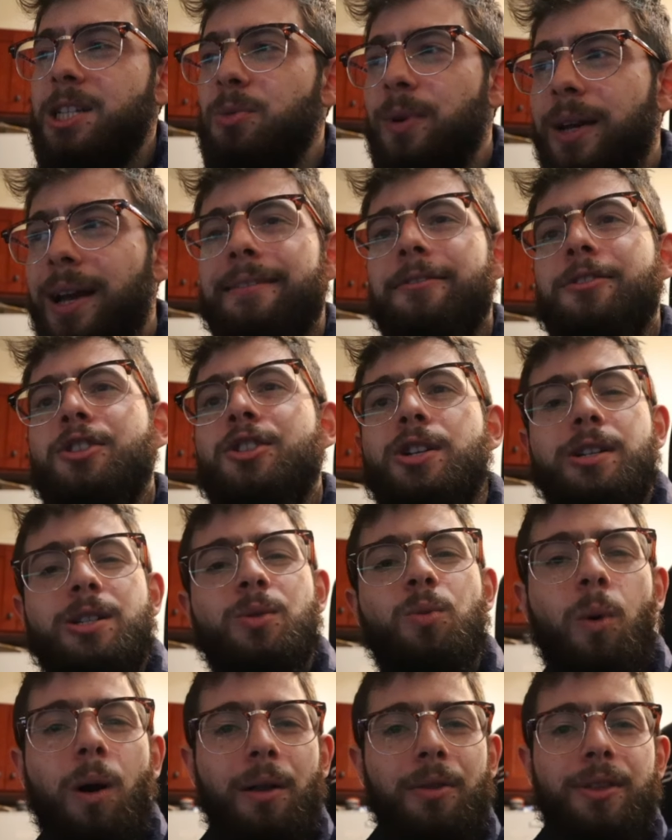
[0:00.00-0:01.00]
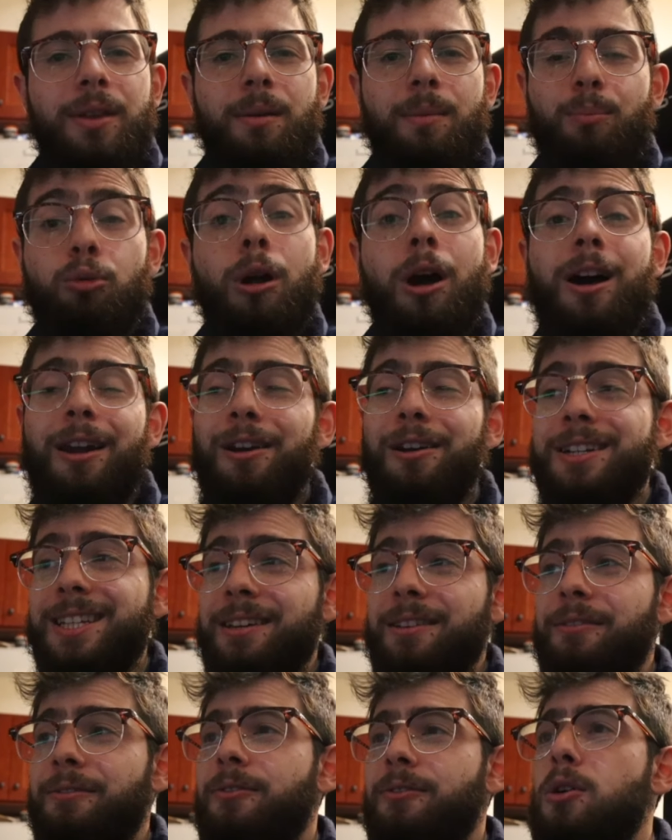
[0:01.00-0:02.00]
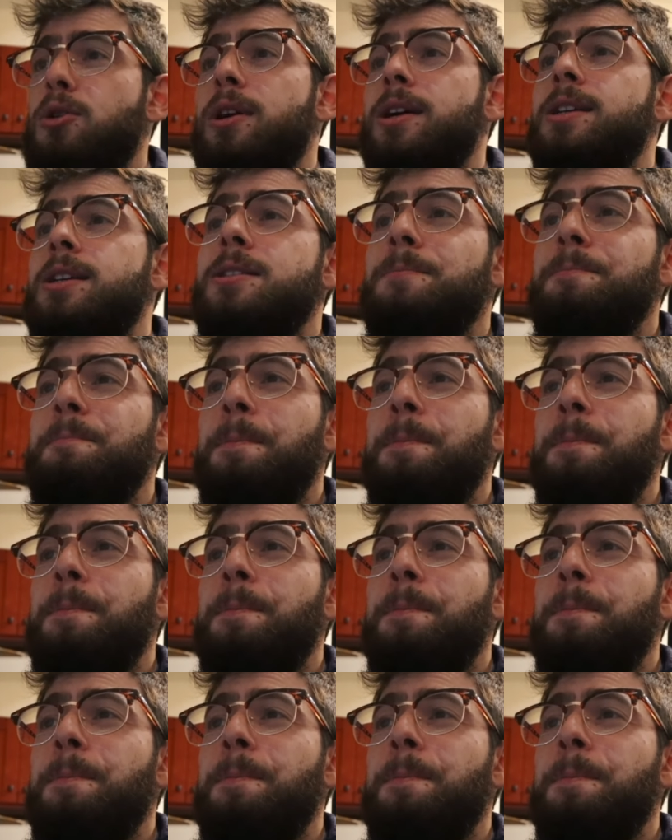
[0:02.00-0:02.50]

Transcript: kind of just want the product in focus.